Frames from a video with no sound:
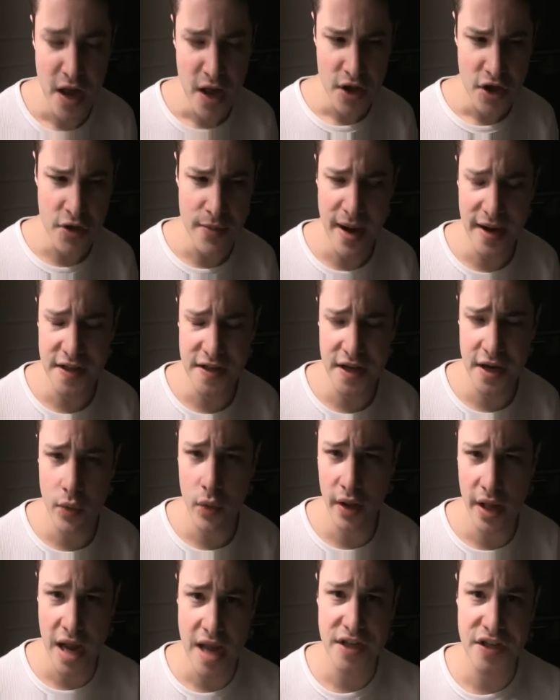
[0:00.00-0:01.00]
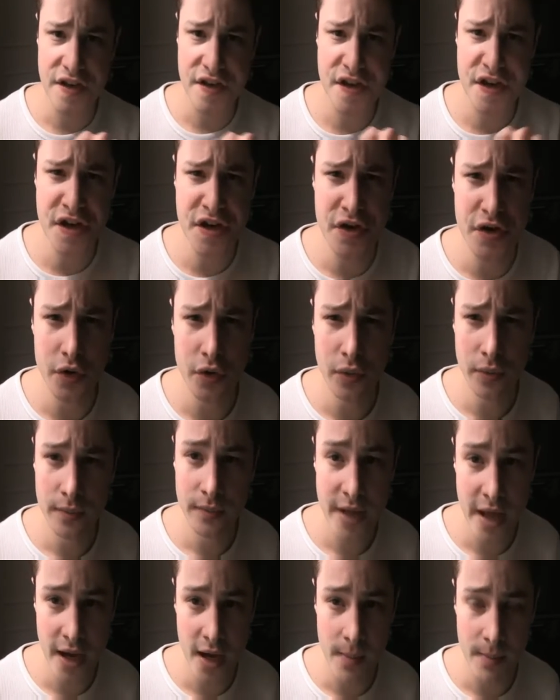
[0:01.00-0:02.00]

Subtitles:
You might say, well, I see you. Yeah,